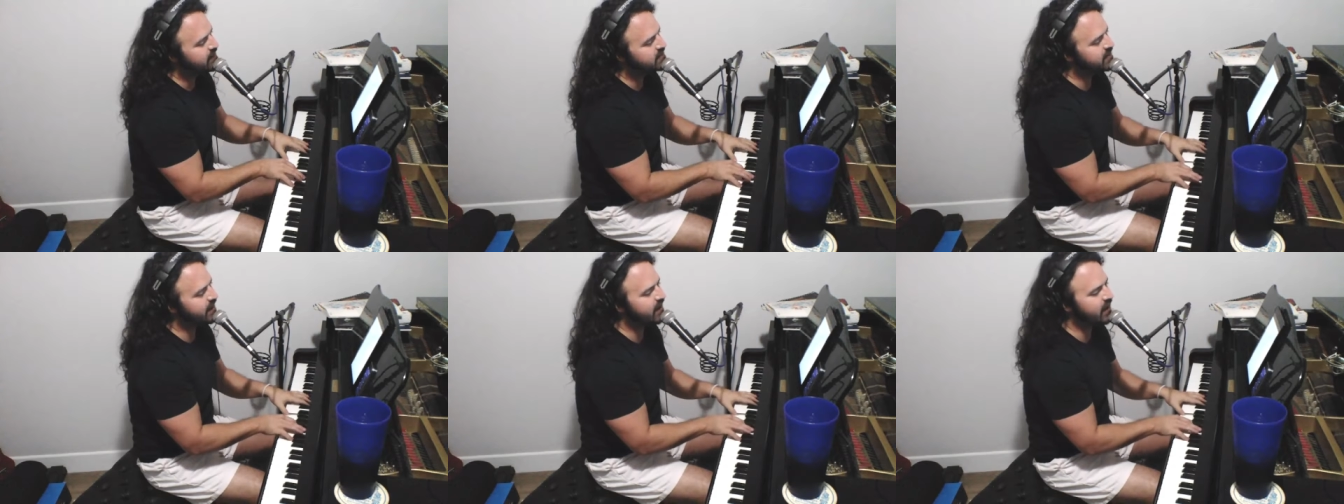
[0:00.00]

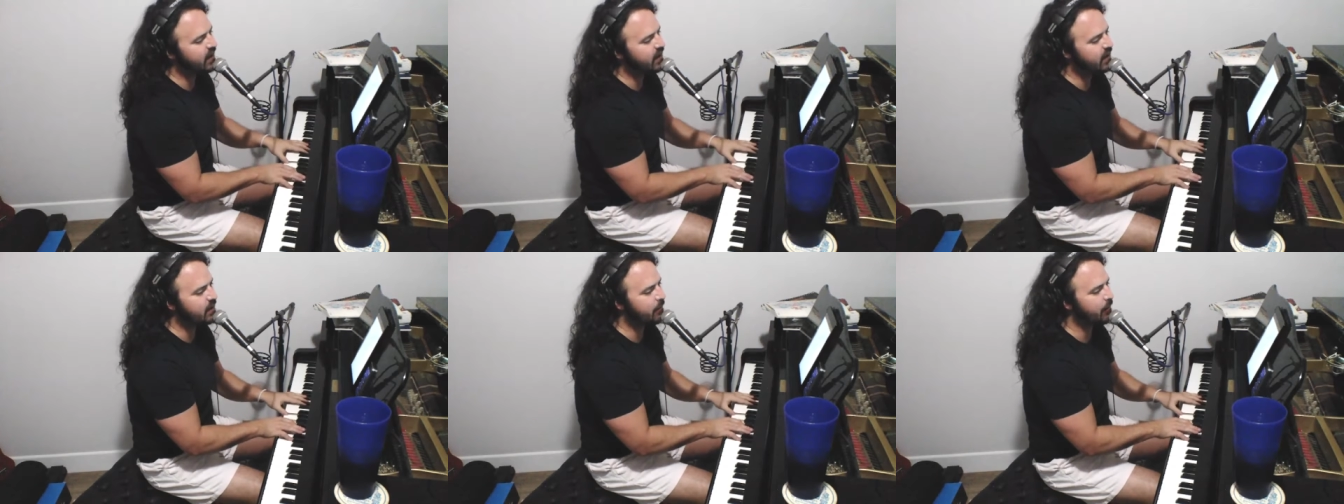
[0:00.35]

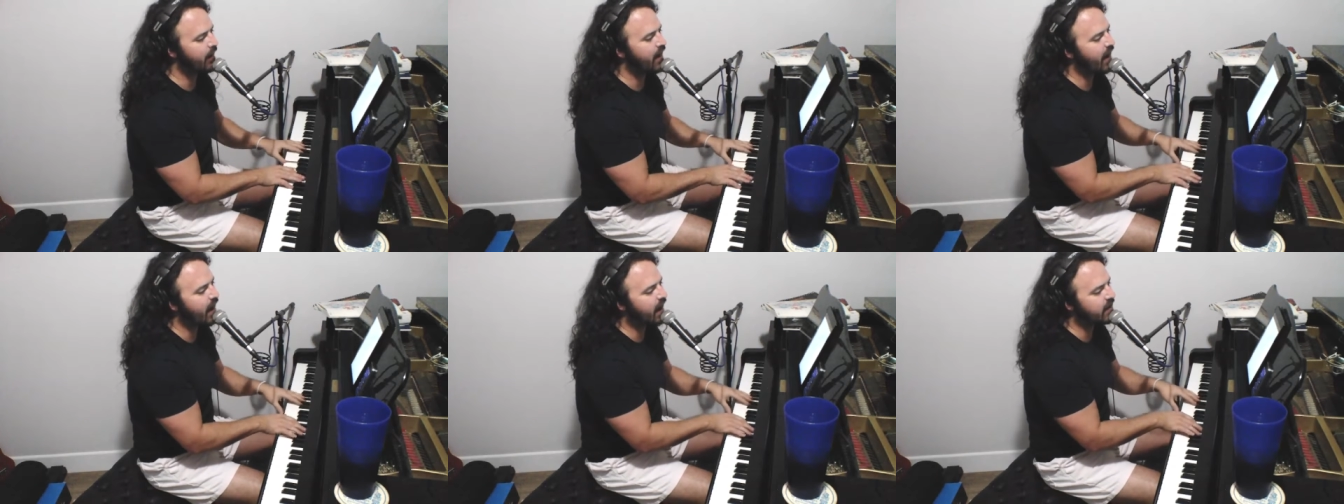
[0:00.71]
Day
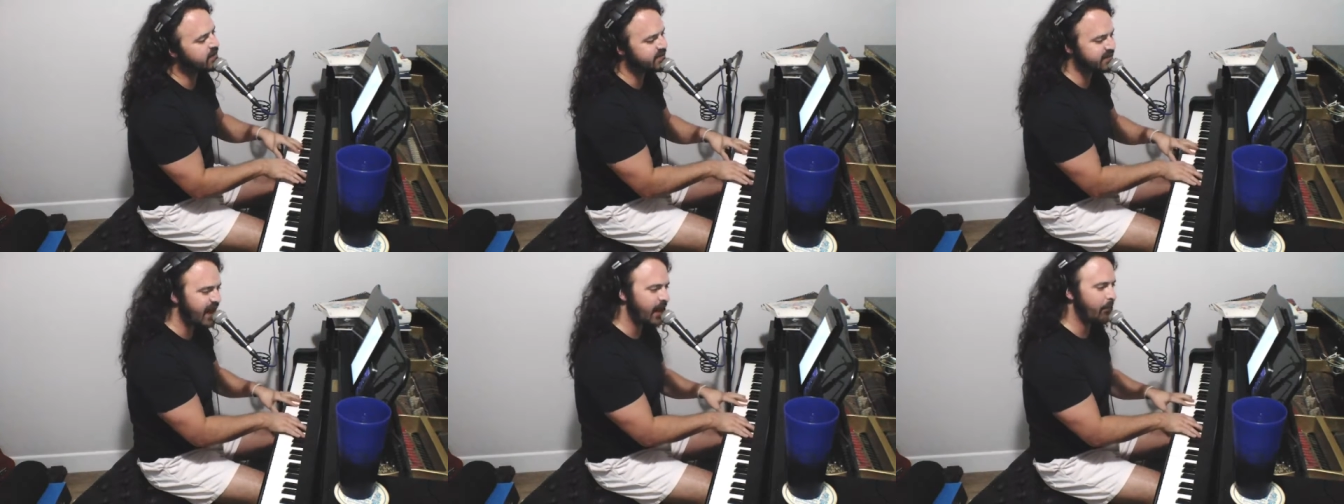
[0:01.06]
by
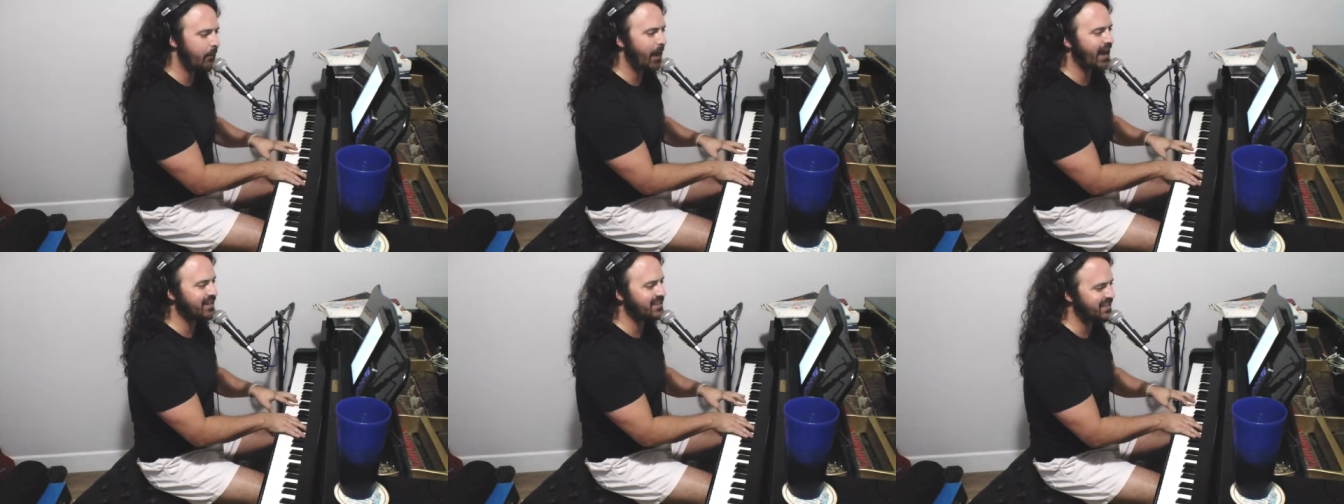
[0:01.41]
day
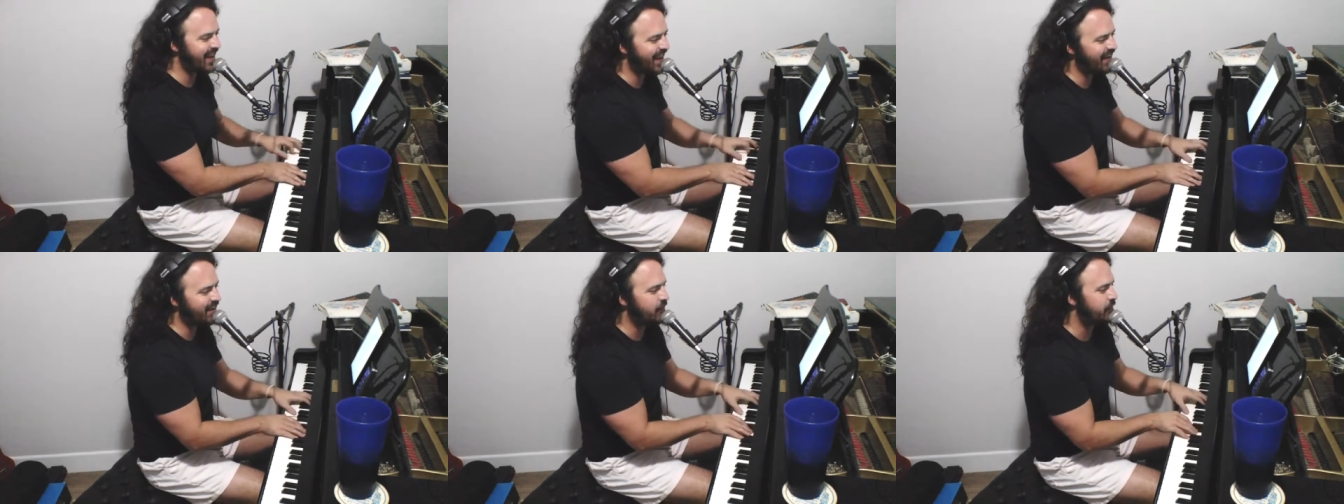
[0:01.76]
by
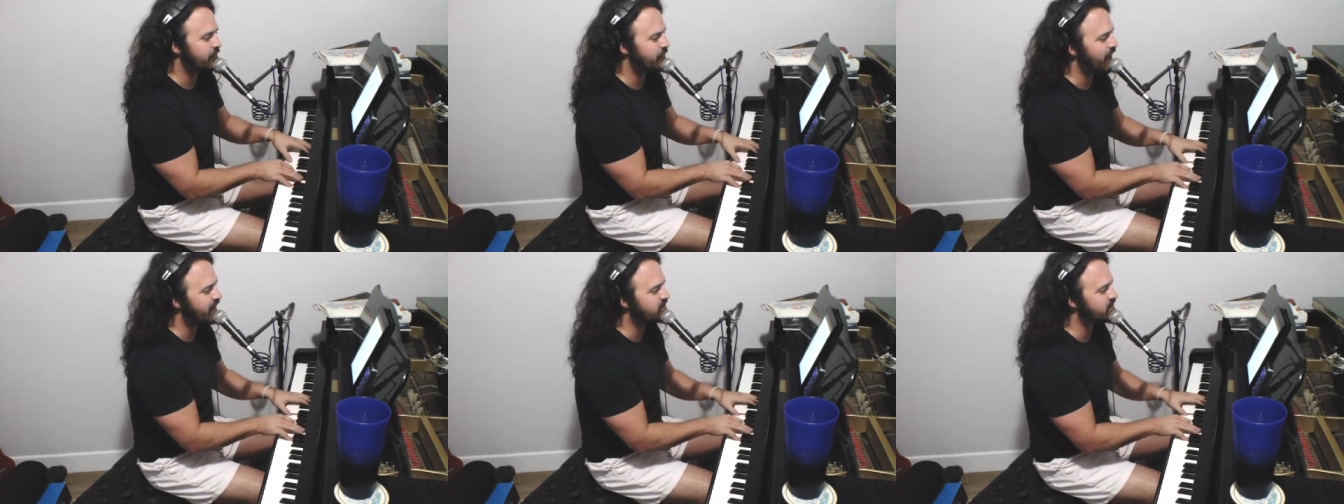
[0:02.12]
day, a
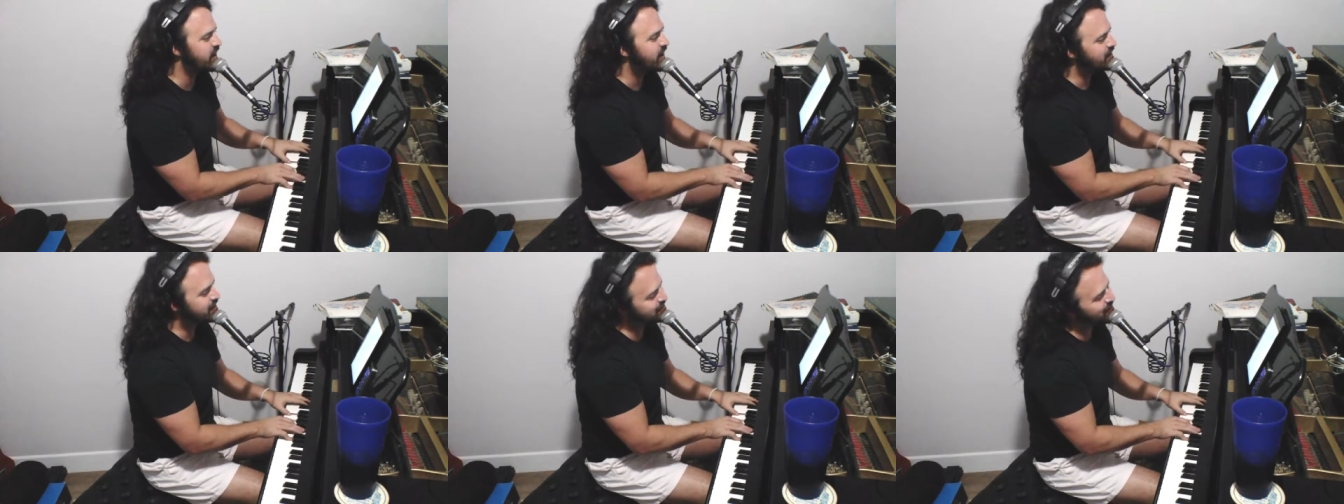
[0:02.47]

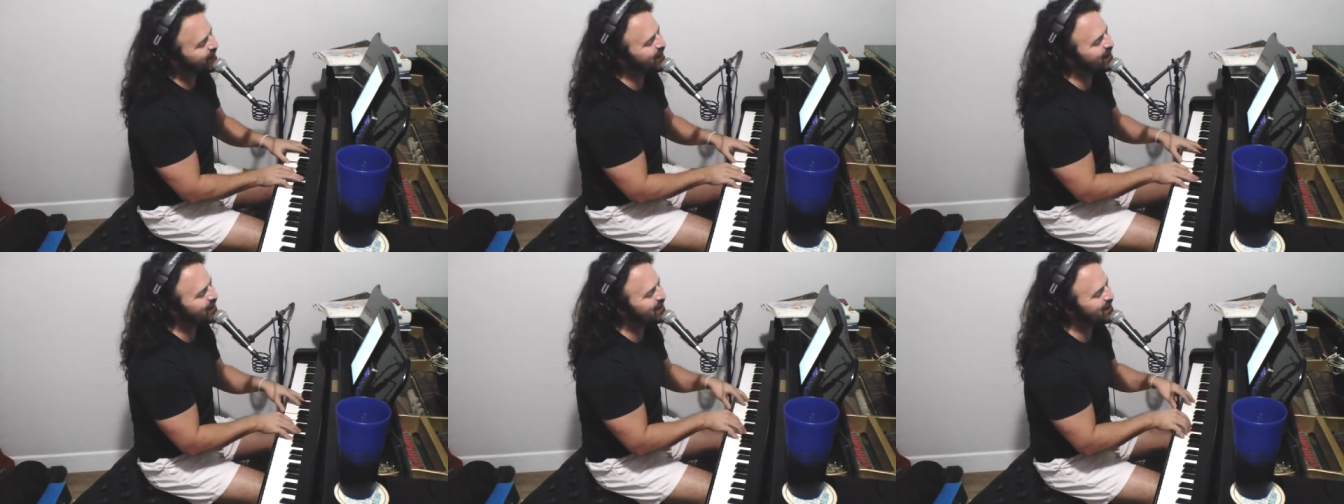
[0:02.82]
fresh
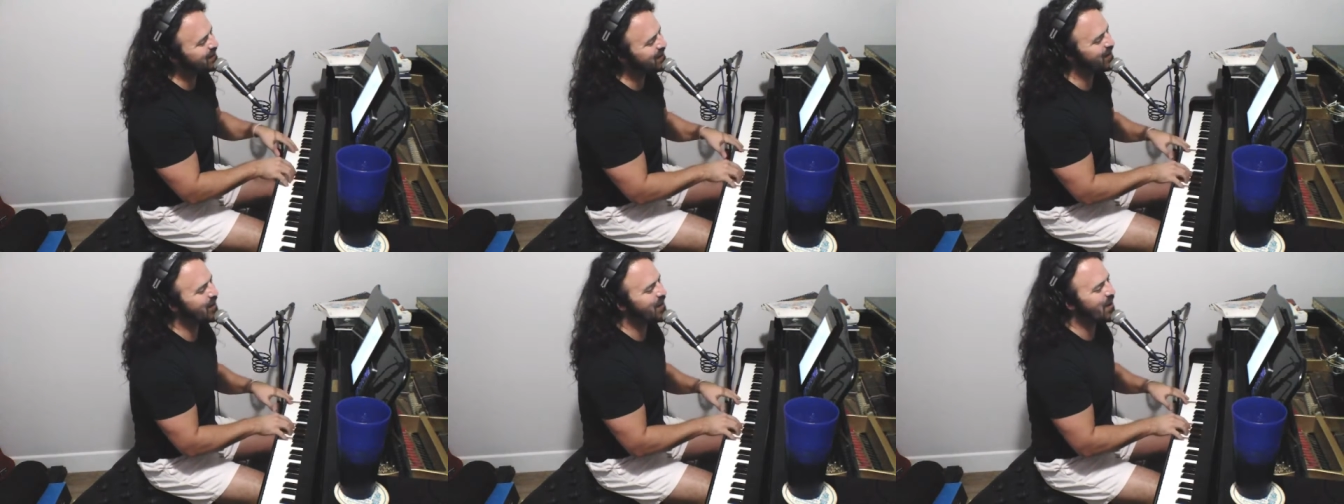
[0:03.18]

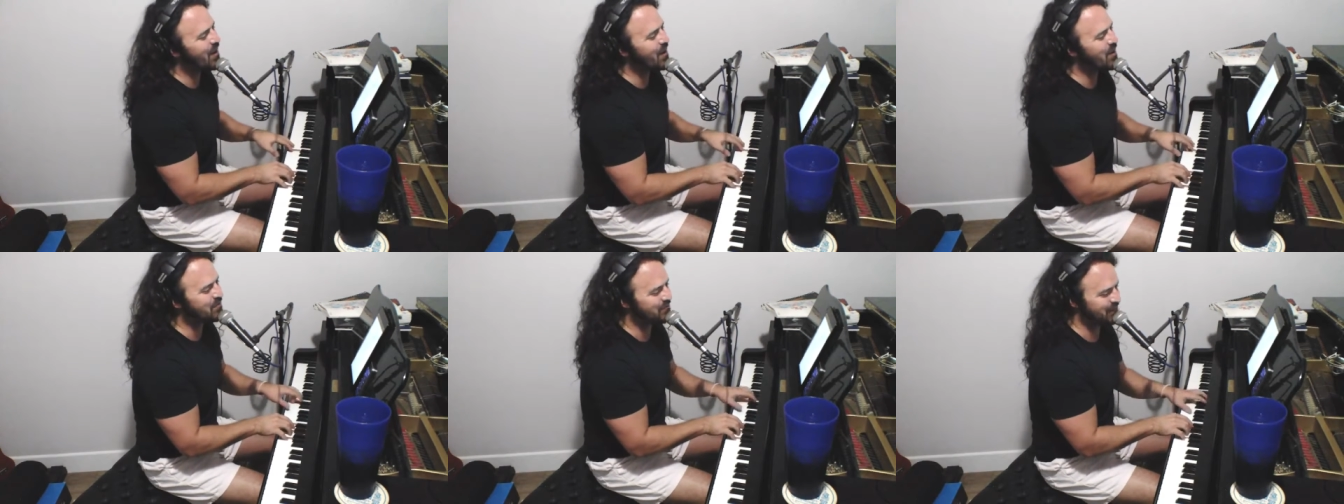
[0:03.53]
start
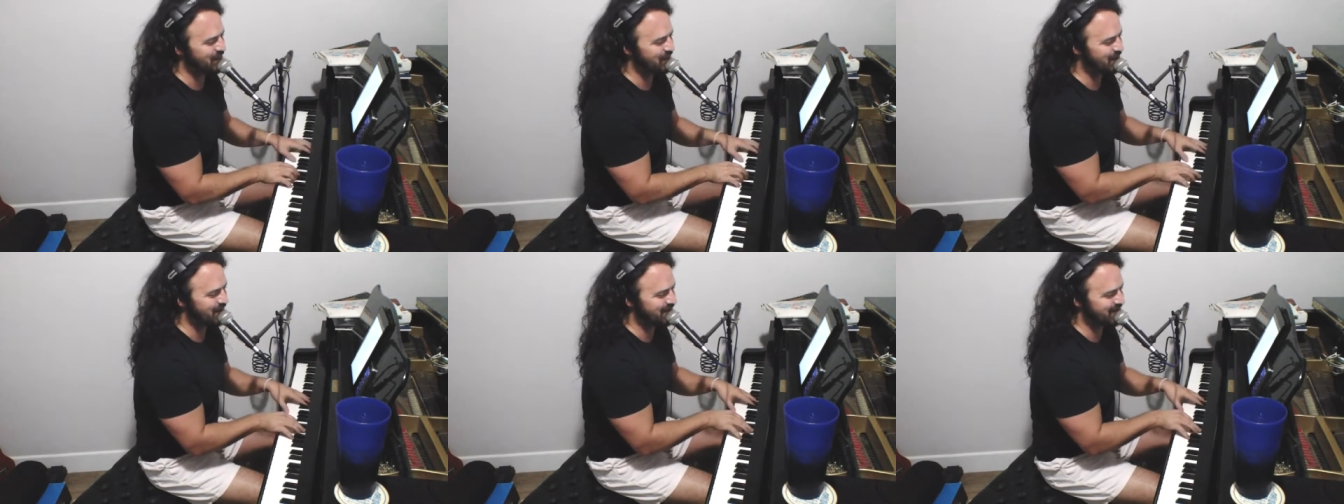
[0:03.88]
over.